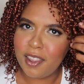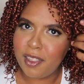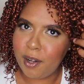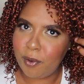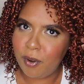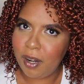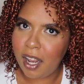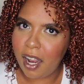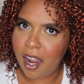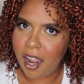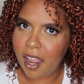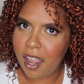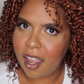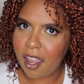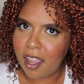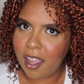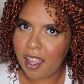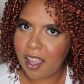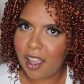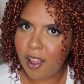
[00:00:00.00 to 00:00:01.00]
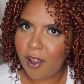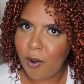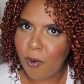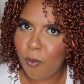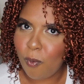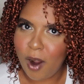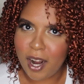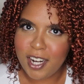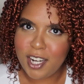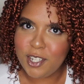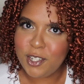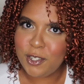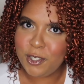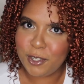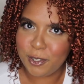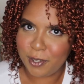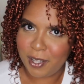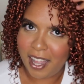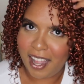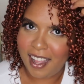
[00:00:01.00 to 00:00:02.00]
they were like, why did you
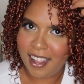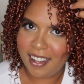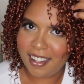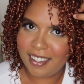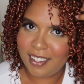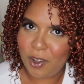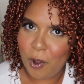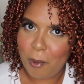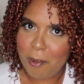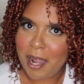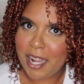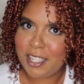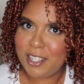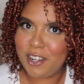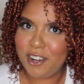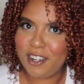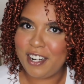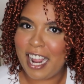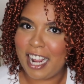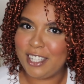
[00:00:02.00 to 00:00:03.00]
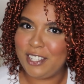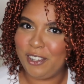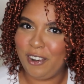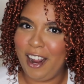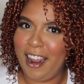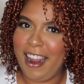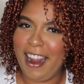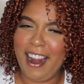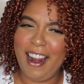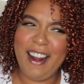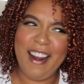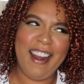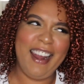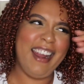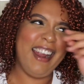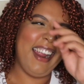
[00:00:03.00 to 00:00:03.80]
do that? Go back to your natural hair.